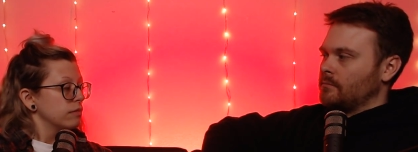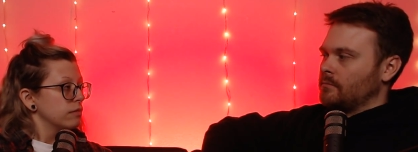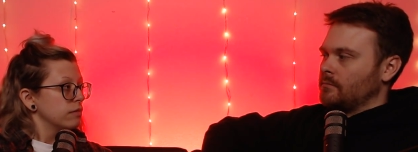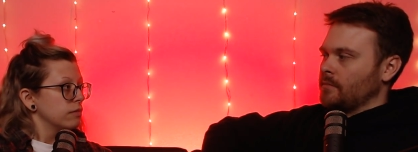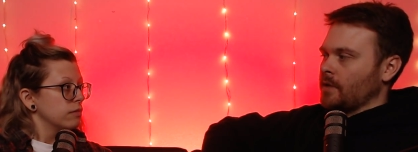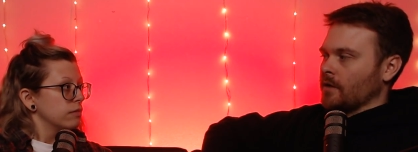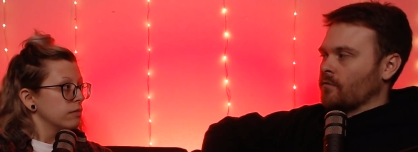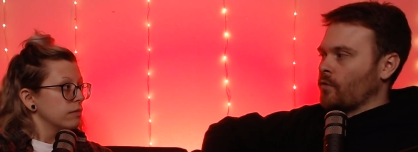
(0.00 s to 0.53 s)

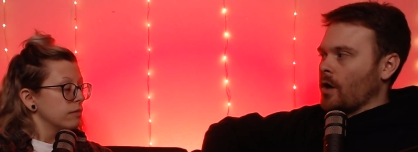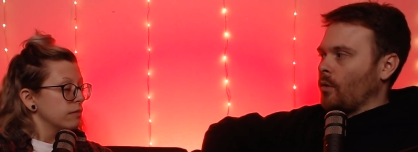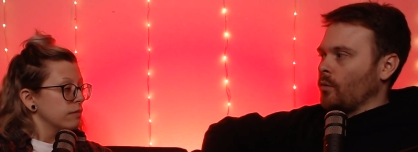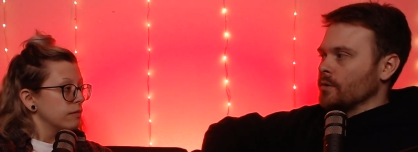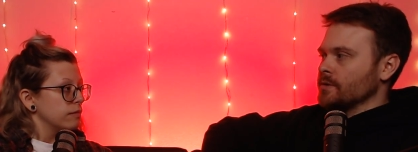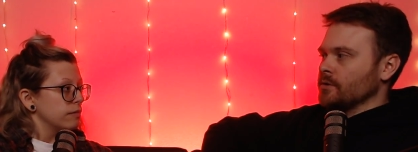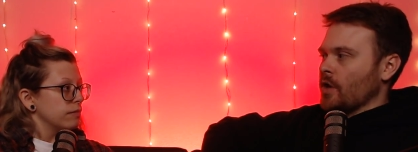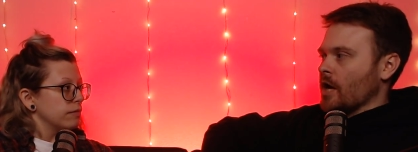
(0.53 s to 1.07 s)
Speaker 1: like, Vrael
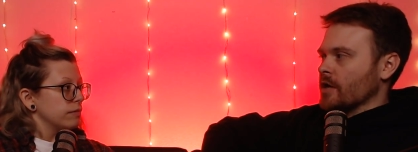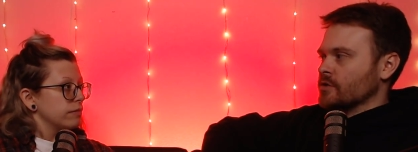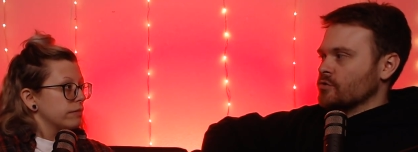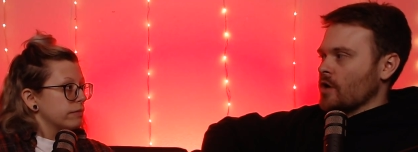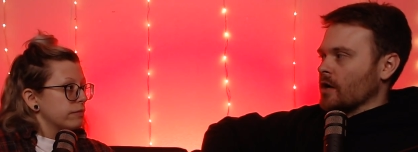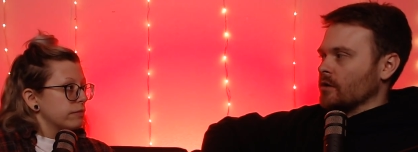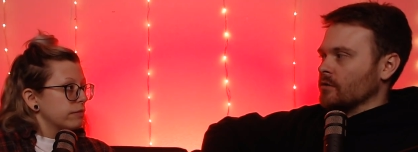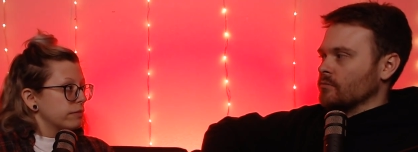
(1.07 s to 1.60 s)
was the last
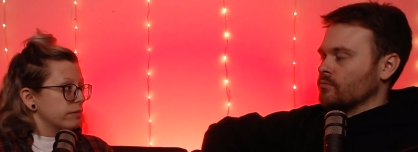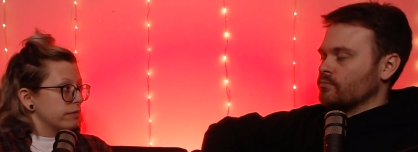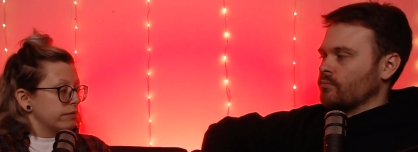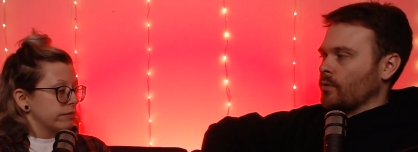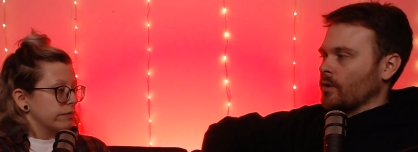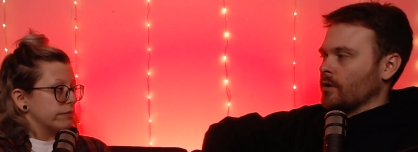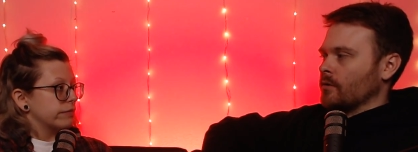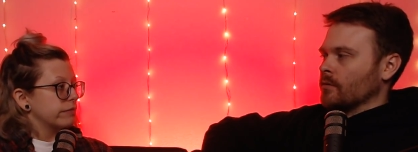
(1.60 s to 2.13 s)
dragon
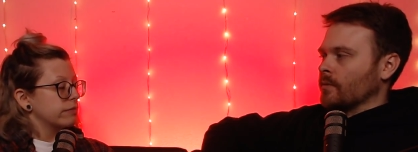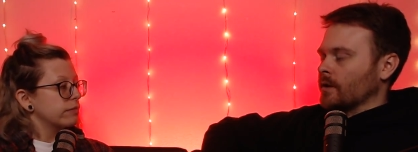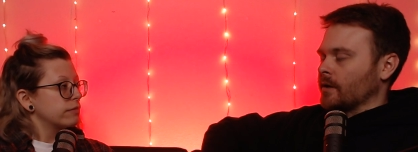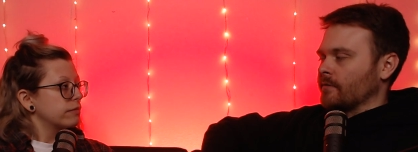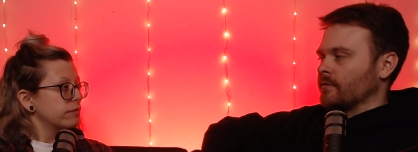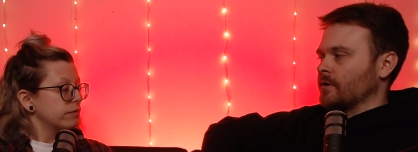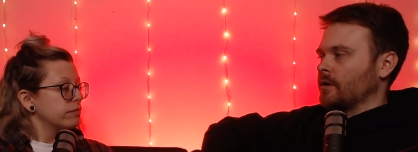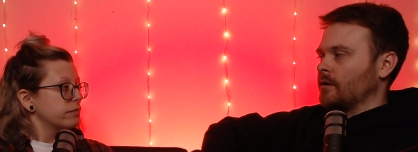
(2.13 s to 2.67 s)
or
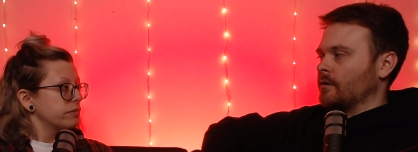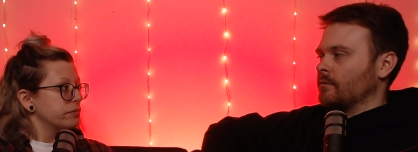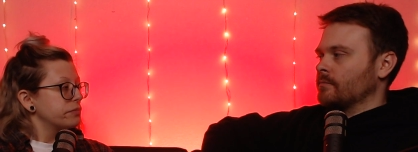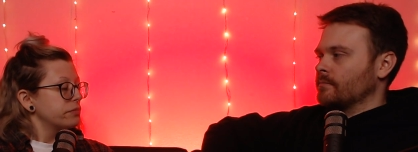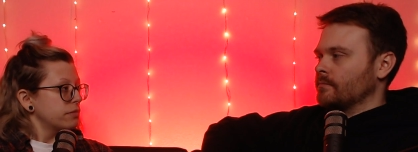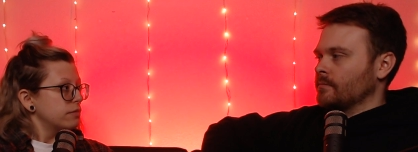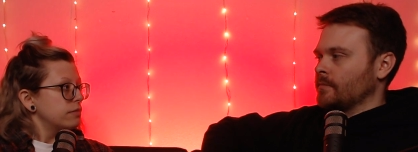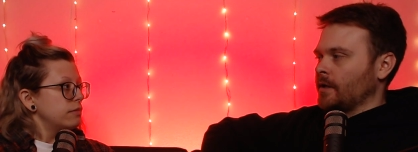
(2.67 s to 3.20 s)
whatever, you know.
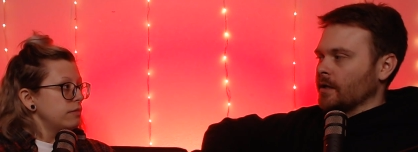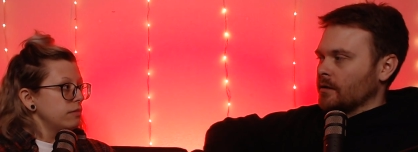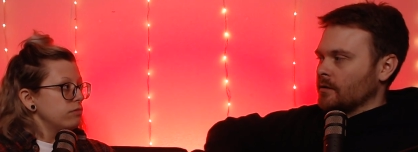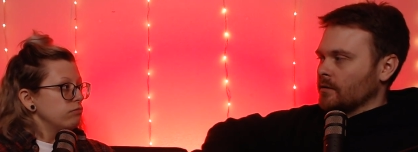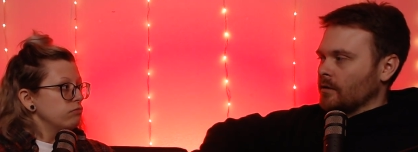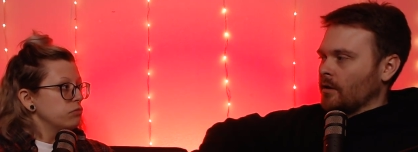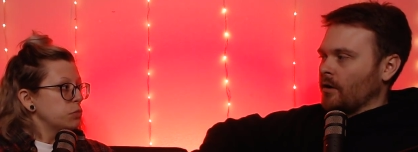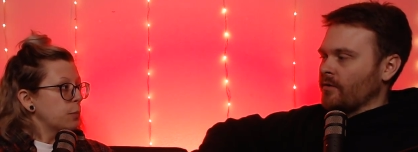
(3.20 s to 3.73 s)
Like,
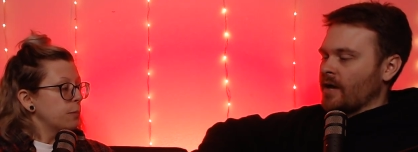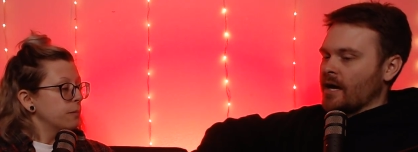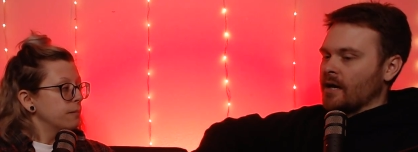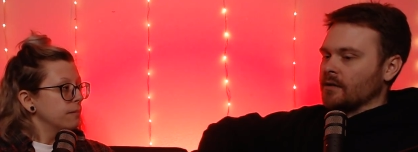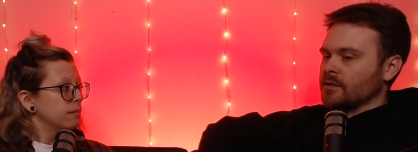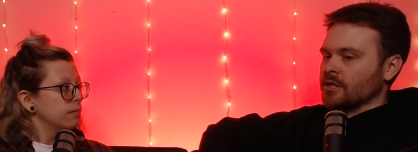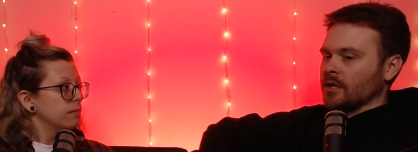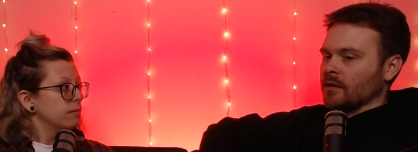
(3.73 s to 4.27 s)
all
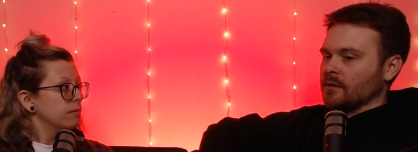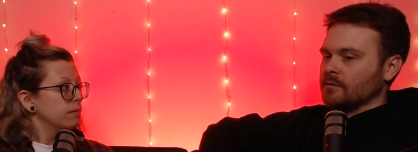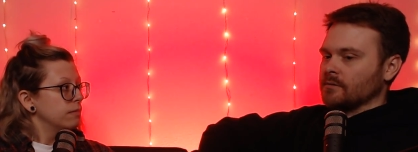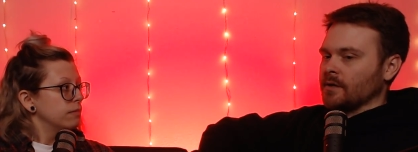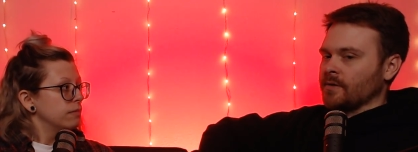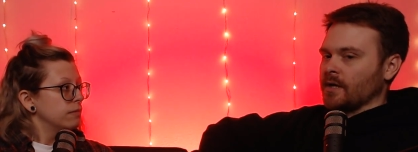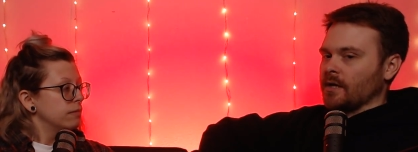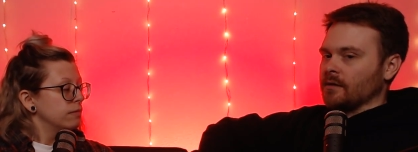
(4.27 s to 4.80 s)
that shit.
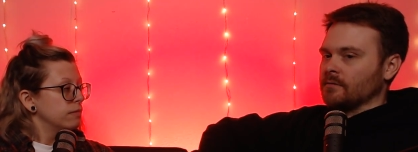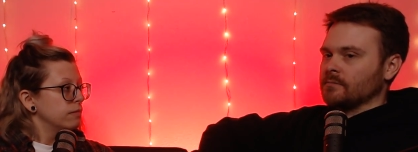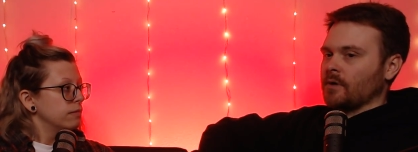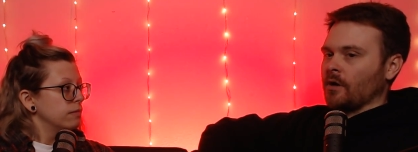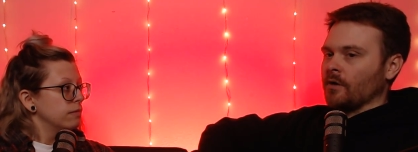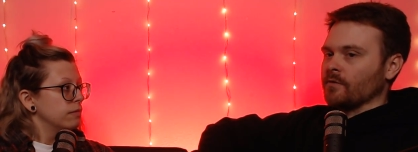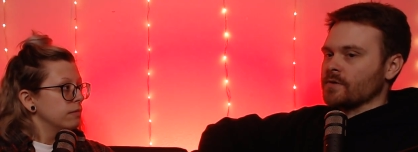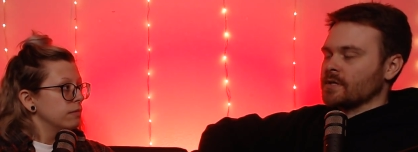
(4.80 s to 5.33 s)
And then
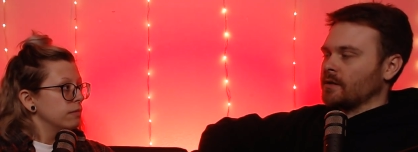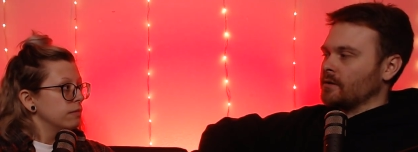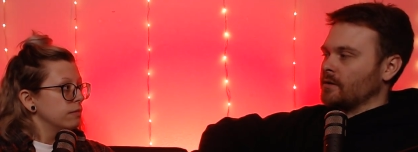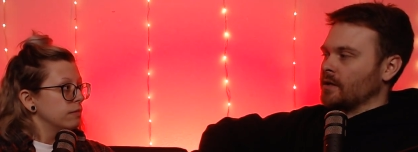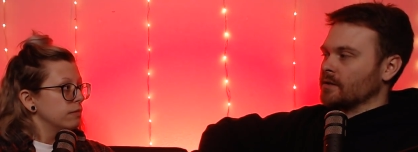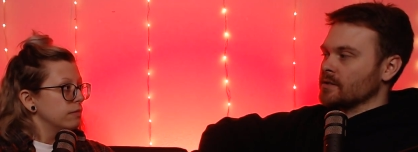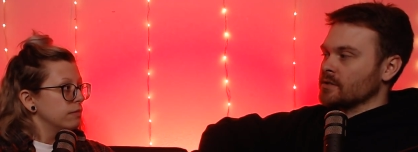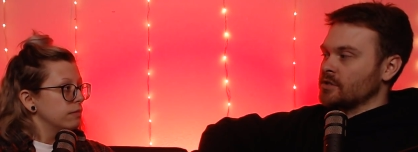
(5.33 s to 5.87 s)
all of a sudden,
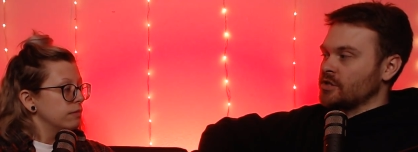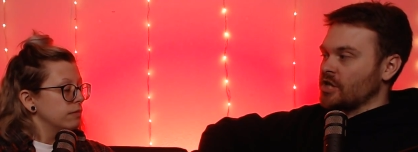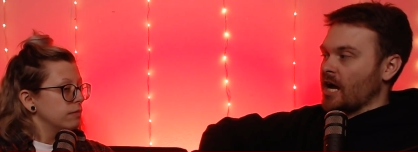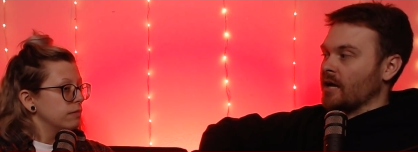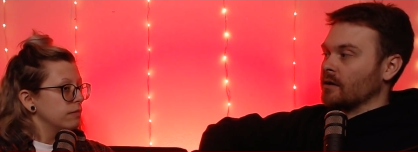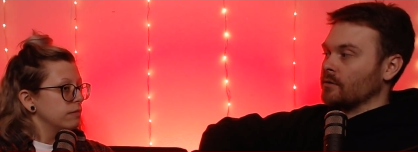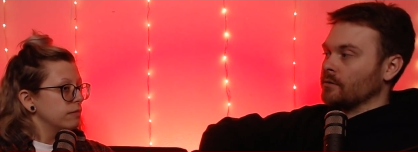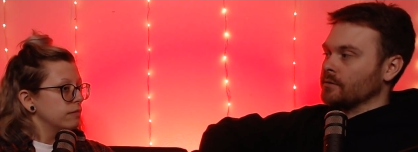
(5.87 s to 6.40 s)
like, this
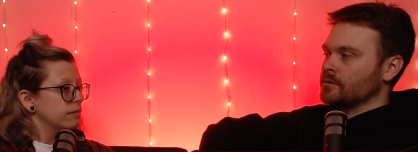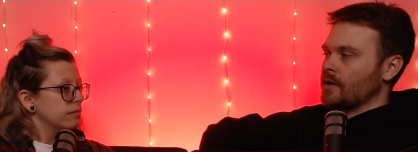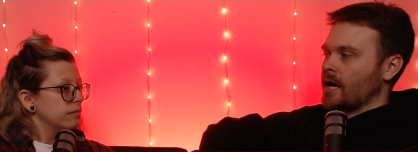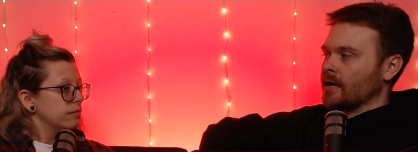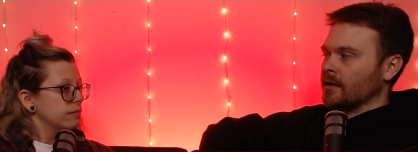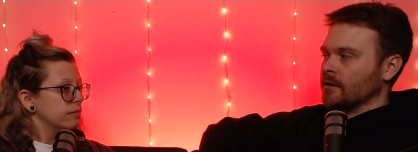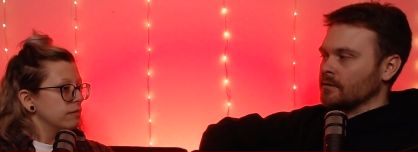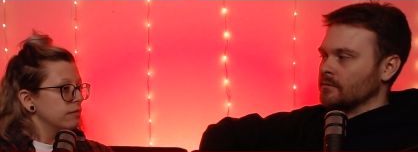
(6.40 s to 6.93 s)
giant gold
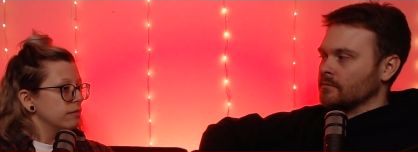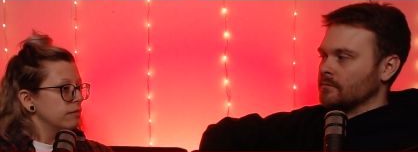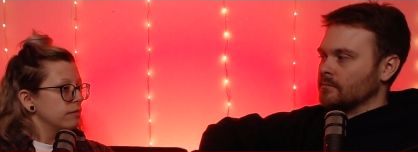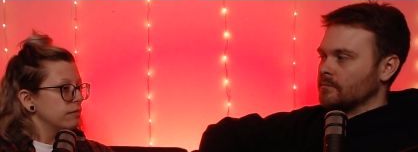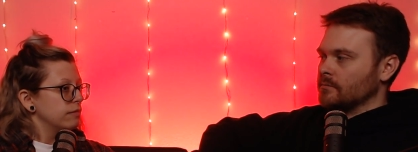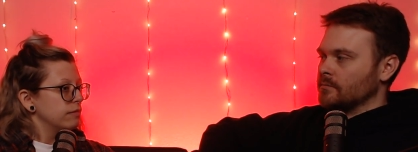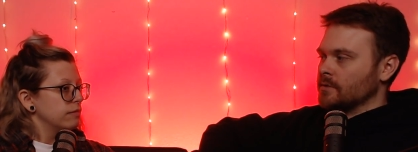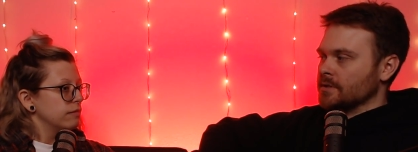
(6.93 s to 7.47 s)
dragon
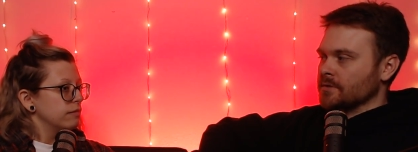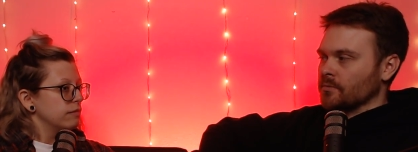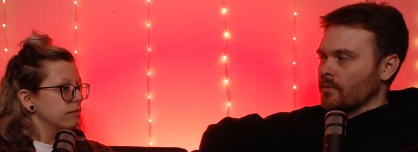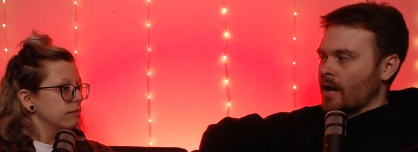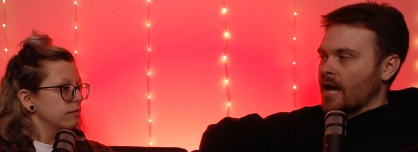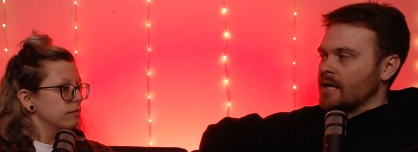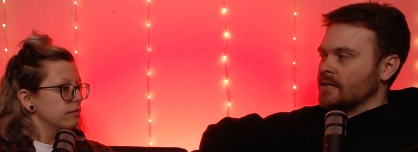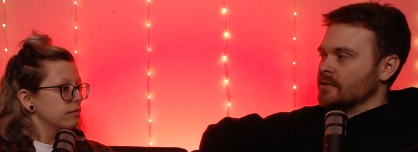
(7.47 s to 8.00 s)
just
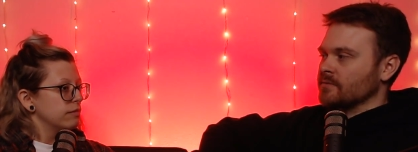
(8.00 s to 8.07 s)
rises